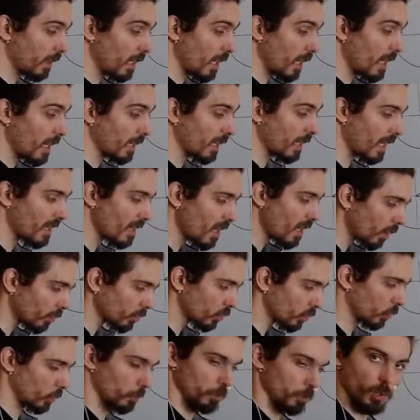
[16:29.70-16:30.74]
can
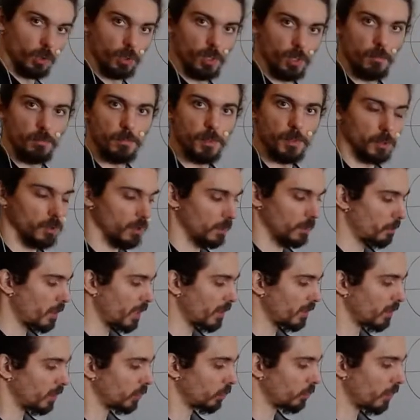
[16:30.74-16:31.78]
also be computed by
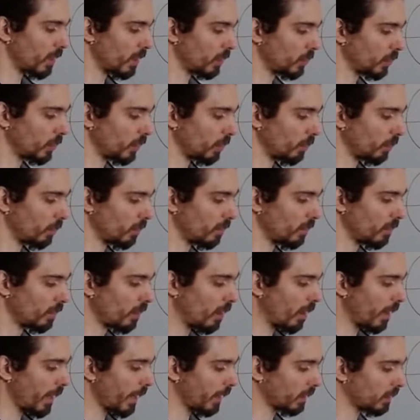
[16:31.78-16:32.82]
this ratio,
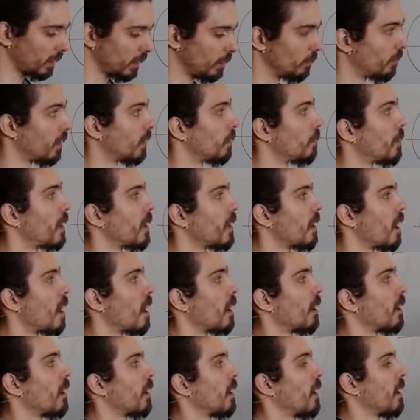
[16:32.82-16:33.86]
x divided by r,
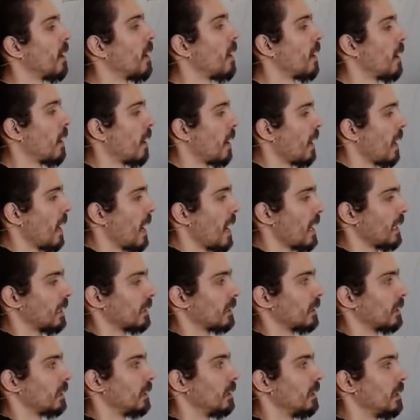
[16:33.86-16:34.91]

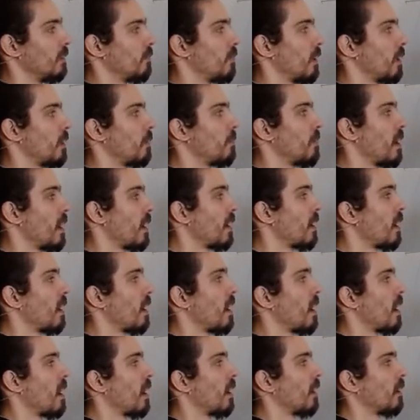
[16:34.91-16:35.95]
x divided by
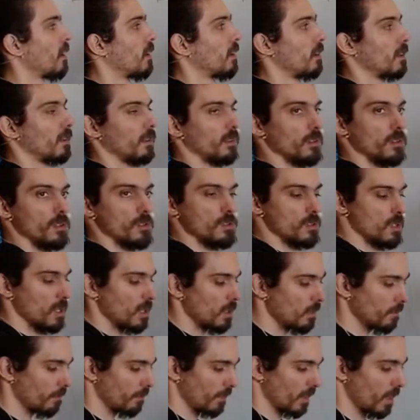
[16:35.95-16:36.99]
r, you see?
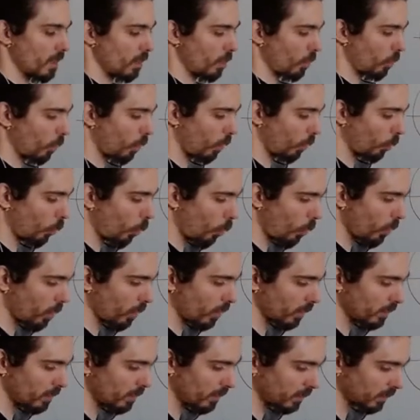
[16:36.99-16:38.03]
Or
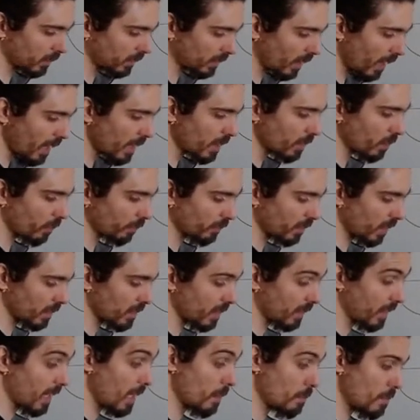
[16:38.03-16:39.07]
the sine of theta
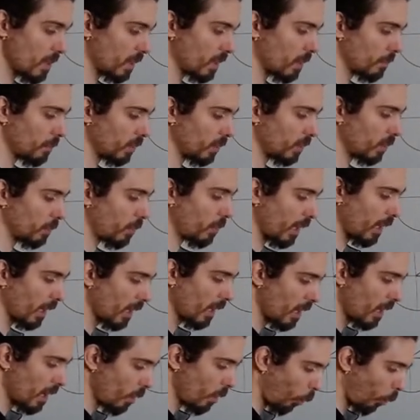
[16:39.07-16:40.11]
can be computed by
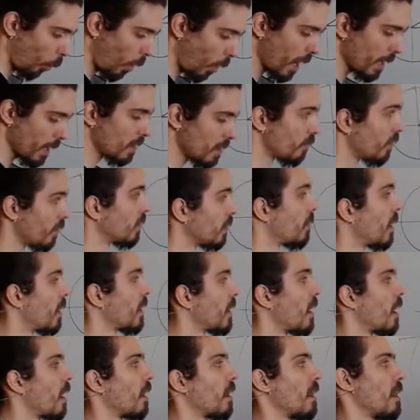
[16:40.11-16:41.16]
y divided by
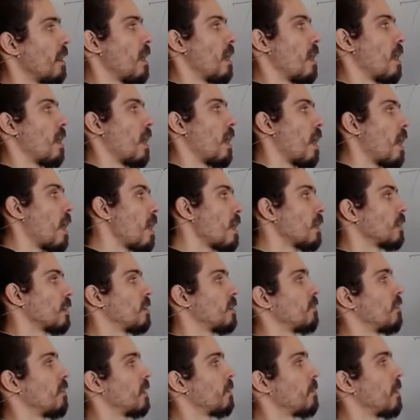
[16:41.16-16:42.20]
r, r
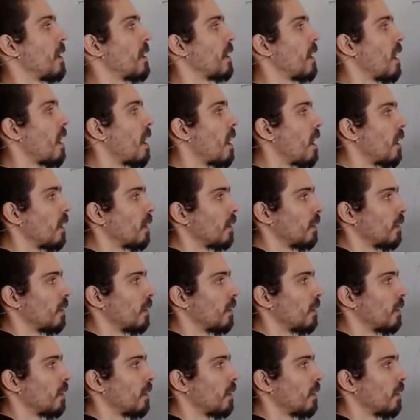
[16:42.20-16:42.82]
divided by r.